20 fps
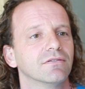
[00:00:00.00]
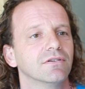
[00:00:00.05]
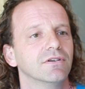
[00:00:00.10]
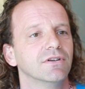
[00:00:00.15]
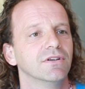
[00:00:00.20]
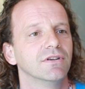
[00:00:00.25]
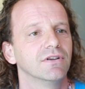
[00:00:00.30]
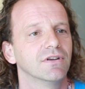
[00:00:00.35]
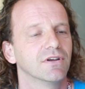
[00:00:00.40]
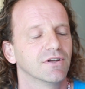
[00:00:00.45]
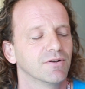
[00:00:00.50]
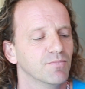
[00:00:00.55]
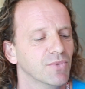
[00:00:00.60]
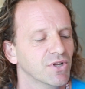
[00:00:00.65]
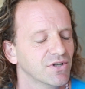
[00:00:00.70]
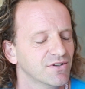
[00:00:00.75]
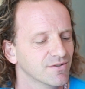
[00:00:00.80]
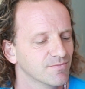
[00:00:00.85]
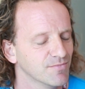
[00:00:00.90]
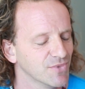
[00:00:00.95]
he
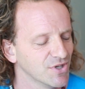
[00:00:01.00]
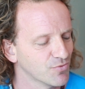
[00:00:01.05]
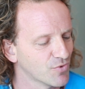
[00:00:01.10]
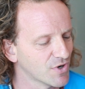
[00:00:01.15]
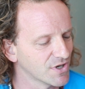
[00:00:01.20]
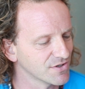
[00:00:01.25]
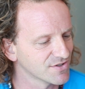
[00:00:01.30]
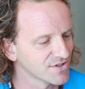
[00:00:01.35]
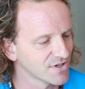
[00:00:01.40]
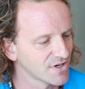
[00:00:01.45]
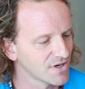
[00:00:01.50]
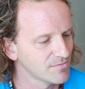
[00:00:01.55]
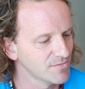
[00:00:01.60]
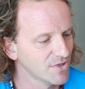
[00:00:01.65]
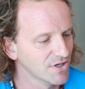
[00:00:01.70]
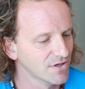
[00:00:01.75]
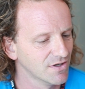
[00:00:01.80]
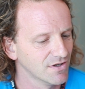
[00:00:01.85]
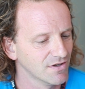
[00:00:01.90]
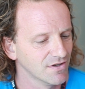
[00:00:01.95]
admitted me one time,
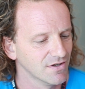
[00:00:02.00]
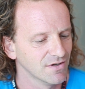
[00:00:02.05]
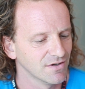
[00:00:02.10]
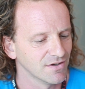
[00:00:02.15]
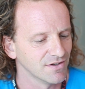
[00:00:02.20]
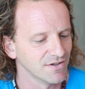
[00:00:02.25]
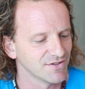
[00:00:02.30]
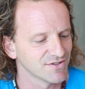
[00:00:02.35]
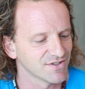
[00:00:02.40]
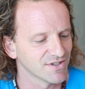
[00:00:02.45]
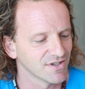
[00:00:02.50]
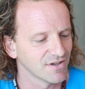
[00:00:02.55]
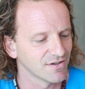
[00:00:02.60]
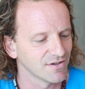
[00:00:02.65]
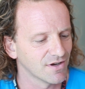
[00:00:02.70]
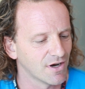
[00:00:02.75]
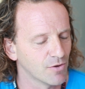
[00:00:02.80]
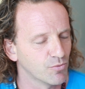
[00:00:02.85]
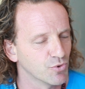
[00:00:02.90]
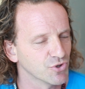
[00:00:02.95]
he said,
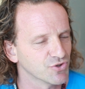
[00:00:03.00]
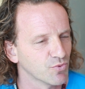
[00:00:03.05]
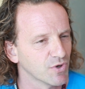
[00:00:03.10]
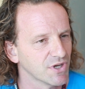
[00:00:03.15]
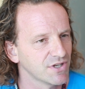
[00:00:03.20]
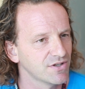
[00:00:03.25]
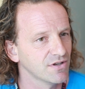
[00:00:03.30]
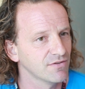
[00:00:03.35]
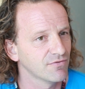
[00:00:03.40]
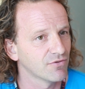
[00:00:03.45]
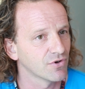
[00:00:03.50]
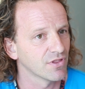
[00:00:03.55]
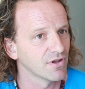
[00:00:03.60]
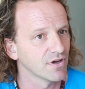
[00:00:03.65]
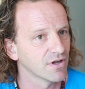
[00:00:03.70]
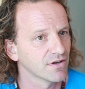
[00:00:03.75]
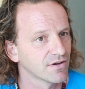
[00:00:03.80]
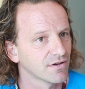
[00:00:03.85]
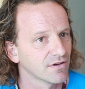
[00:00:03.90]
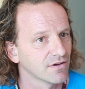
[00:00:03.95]
I was waiting for
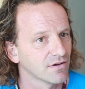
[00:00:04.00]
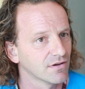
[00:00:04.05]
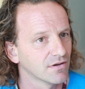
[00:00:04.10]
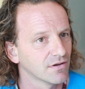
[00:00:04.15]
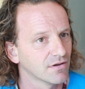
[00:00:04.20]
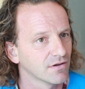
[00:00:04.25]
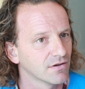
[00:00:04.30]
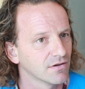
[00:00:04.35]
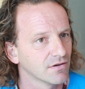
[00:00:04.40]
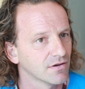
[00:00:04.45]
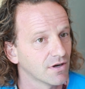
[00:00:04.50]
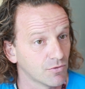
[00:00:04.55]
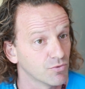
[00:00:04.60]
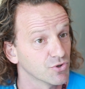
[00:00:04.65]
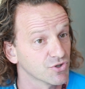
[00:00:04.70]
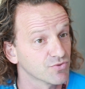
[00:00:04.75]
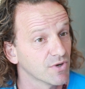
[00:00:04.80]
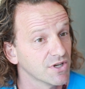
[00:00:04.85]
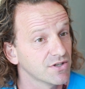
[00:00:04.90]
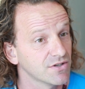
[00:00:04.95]
that. I
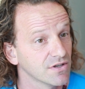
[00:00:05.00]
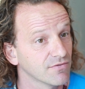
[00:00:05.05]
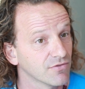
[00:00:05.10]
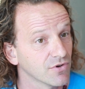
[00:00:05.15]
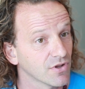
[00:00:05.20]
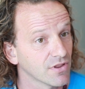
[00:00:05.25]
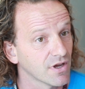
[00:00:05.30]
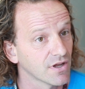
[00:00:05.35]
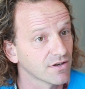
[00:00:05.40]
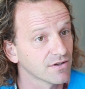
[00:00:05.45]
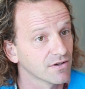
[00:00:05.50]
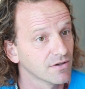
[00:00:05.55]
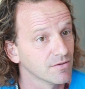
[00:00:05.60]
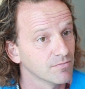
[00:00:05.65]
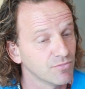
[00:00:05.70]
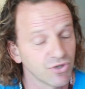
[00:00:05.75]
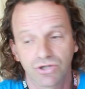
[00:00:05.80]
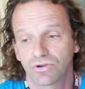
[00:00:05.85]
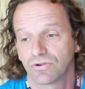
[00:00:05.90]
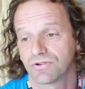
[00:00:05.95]
was waiting for that.
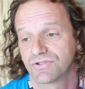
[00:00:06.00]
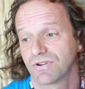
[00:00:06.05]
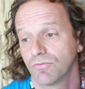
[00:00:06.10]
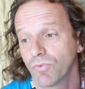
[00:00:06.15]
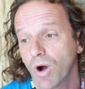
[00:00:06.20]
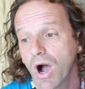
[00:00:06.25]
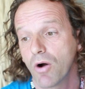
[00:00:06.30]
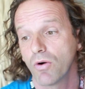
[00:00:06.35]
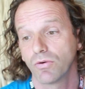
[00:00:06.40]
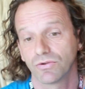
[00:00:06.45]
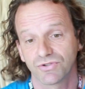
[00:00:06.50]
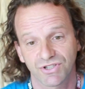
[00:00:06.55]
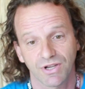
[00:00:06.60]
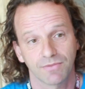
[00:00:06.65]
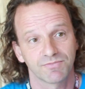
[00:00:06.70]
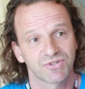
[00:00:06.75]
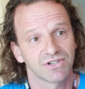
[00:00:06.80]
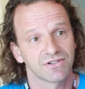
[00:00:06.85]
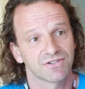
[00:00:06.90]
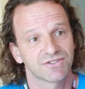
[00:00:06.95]
Because, wow,
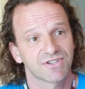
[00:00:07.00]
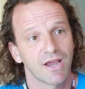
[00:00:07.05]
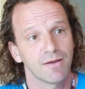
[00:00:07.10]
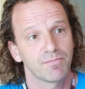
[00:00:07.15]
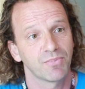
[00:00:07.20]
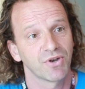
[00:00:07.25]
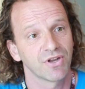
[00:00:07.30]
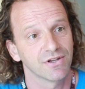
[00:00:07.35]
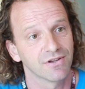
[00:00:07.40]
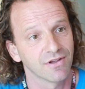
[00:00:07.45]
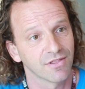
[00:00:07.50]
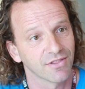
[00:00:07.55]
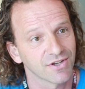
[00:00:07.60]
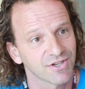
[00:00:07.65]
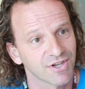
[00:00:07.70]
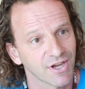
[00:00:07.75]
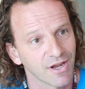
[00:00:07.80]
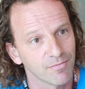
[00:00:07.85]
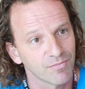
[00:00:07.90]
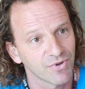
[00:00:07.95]
something is happening in the
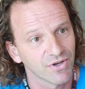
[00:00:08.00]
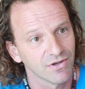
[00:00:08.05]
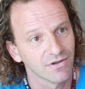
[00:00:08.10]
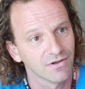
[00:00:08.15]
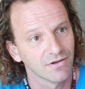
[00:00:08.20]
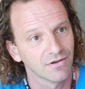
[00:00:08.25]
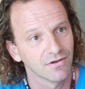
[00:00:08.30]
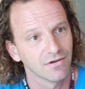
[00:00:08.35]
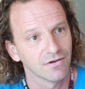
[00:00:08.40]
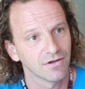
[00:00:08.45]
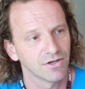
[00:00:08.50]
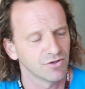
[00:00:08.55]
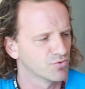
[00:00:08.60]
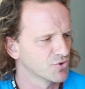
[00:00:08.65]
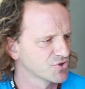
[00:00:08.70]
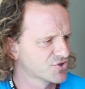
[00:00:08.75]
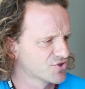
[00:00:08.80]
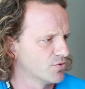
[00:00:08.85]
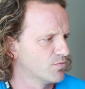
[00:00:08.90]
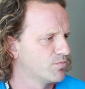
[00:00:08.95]
camp. It
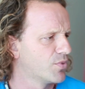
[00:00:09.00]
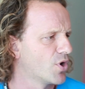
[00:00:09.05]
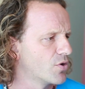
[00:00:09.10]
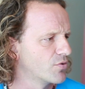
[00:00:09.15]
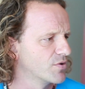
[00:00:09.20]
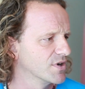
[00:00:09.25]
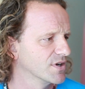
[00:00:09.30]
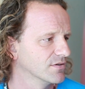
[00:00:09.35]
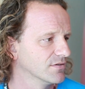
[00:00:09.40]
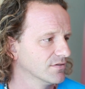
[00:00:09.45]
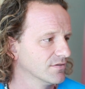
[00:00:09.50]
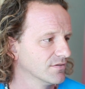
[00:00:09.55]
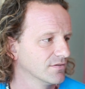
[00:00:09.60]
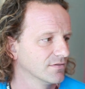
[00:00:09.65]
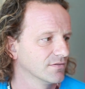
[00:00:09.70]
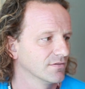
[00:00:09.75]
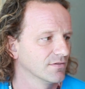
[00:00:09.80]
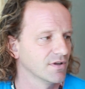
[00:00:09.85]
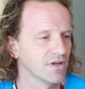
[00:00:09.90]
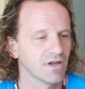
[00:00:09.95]
was so boring.
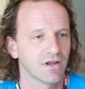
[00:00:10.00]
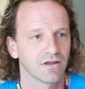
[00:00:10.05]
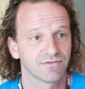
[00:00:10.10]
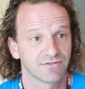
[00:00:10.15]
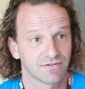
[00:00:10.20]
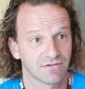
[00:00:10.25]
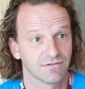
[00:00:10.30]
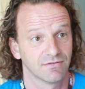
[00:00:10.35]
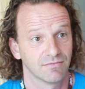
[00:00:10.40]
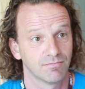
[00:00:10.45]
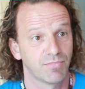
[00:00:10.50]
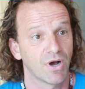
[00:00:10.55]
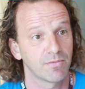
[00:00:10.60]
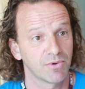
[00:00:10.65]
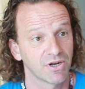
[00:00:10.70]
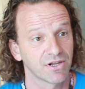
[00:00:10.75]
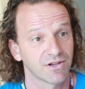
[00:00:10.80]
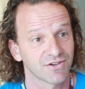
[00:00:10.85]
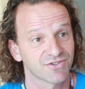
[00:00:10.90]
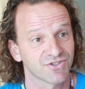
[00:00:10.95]
And
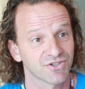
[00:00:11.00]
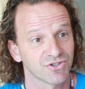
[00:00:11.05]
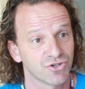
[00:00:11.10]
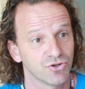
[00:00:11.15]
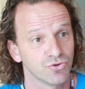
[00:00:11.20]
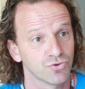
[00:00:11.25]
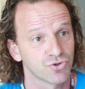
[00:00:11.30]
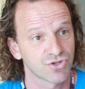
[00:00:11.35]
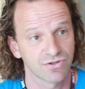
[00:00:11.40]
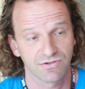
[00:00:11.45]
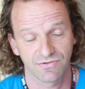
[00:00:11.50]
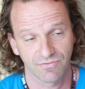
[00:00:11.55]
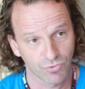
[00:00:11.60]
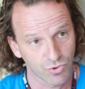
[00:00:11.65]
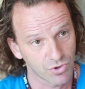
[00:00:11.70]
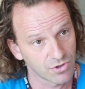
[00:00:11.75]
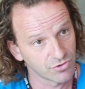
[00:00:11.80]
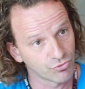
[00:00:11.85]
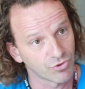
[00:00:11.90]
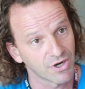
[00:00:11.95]
public executions
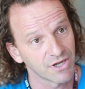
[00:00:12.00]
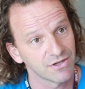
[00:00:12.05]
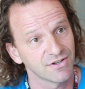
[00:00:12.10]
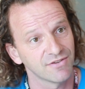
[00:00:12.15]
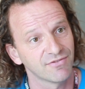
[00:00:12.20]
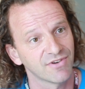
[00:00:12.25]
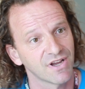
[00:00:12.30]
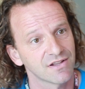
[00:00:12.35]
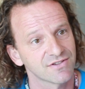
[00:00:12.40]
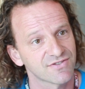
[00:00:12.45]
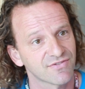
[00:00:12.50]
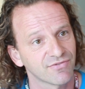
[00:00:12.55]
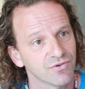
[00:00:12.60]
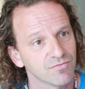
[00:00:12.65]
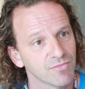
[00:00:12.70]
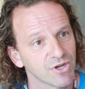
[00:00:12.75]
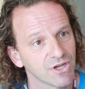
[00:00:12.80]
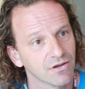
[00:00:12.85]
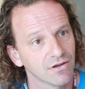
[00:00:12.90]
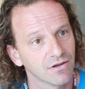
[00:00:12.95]
were great events for
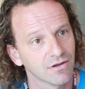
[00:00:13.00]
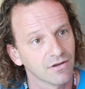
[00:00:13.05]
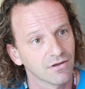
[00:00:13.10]
me.